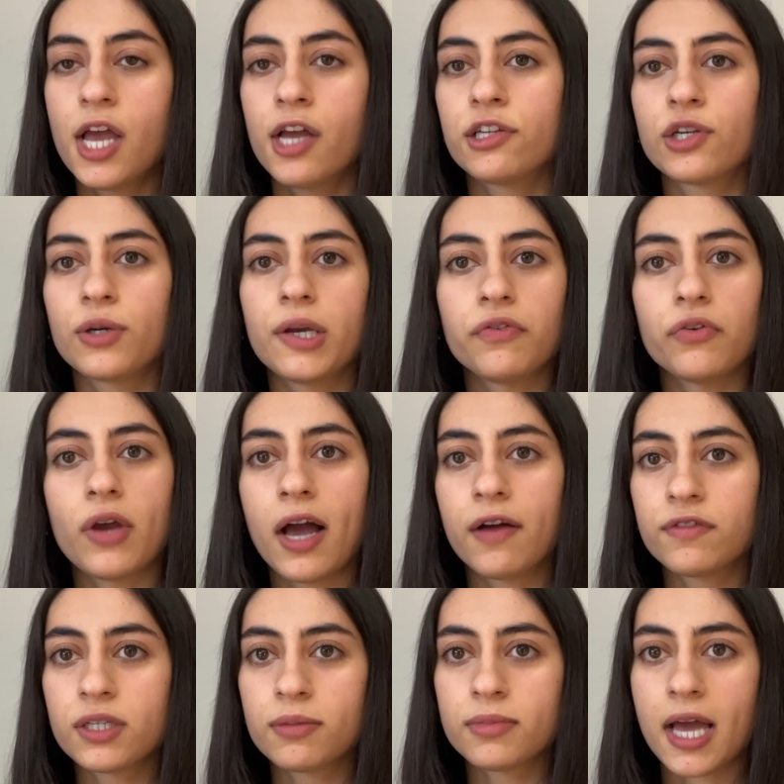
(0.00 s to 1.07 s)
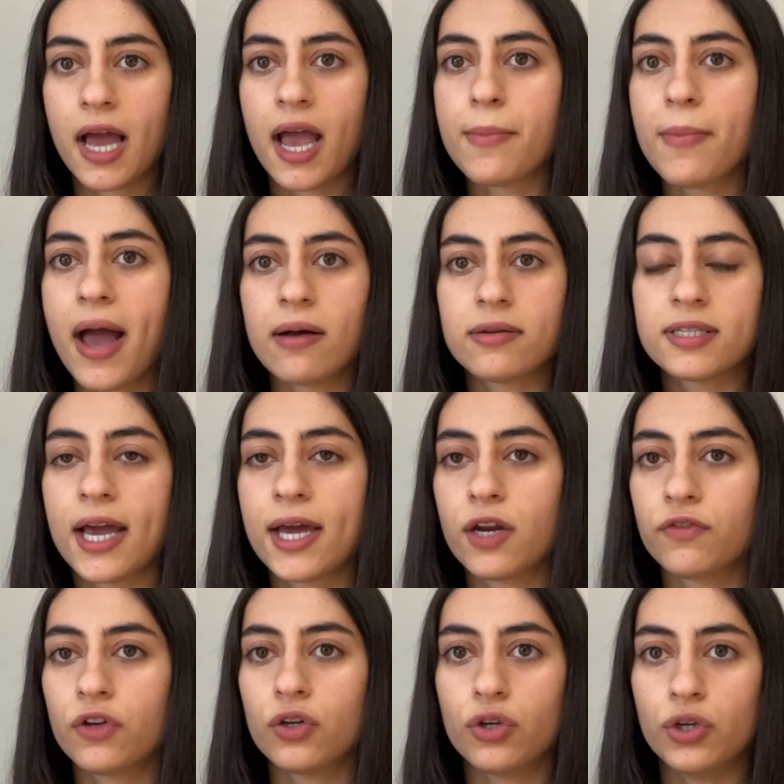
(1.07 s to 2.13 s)
So if you have some time outside
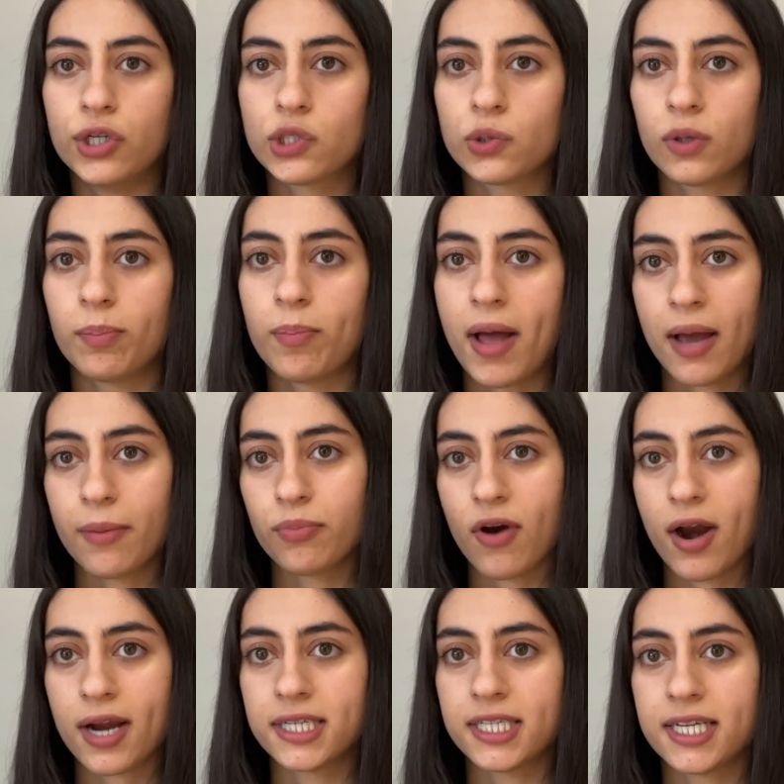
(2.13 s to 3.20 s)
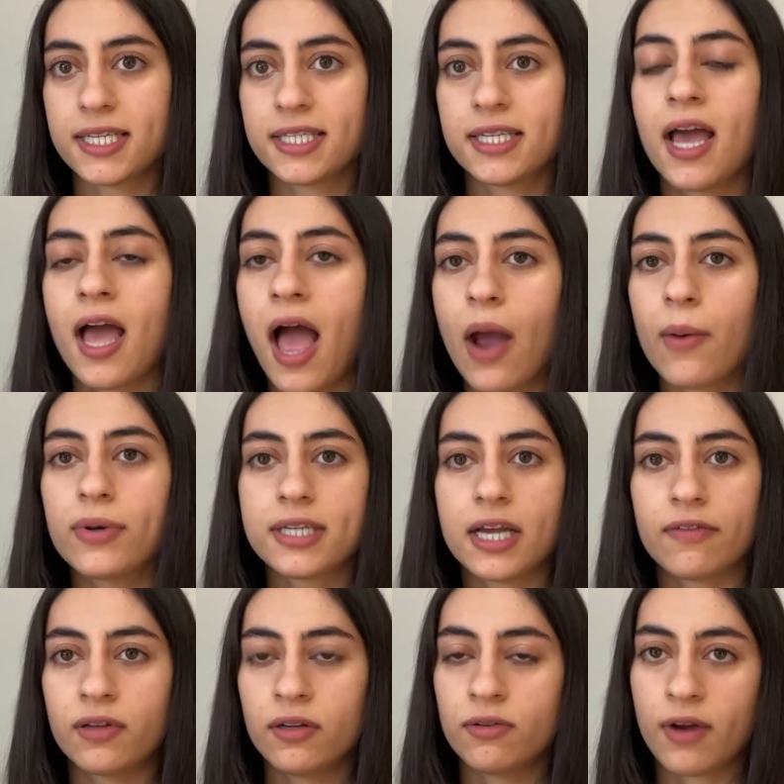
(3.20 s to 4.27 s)
of your usual PAT practice, I would
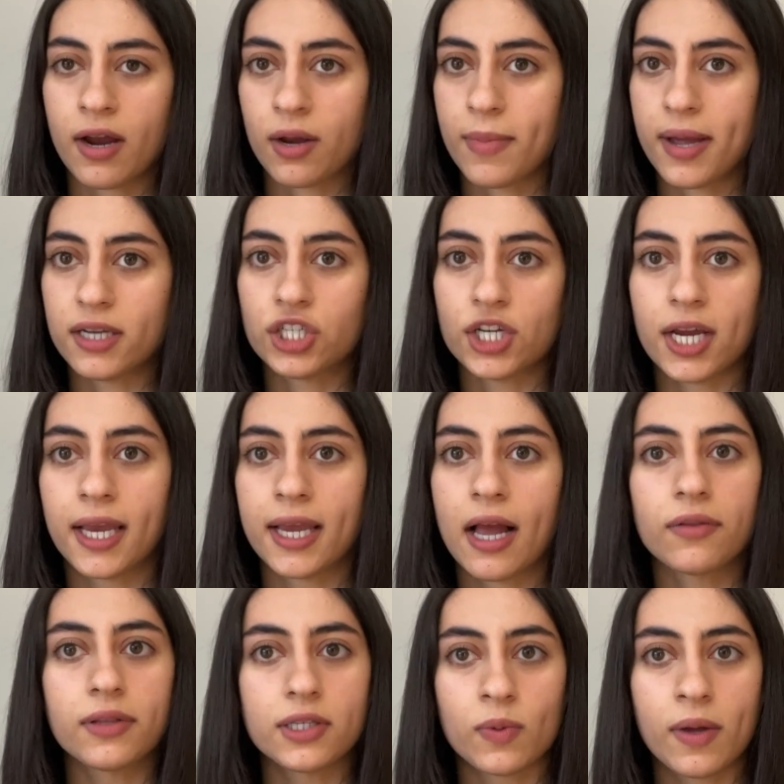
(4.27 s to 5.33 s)
definitely recommend checking out this